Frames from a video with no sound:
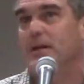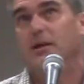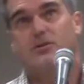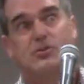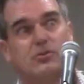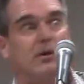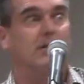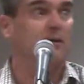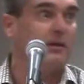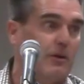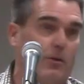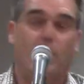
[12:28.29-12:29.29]
and they're
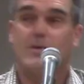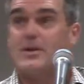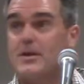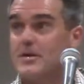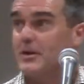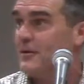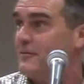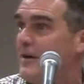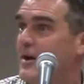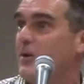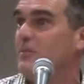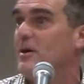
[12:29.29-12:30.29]
struggling on whether or not they're going to
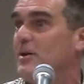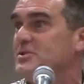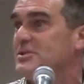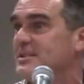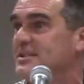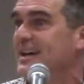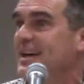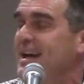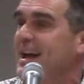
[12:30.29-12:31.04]
follow Moses.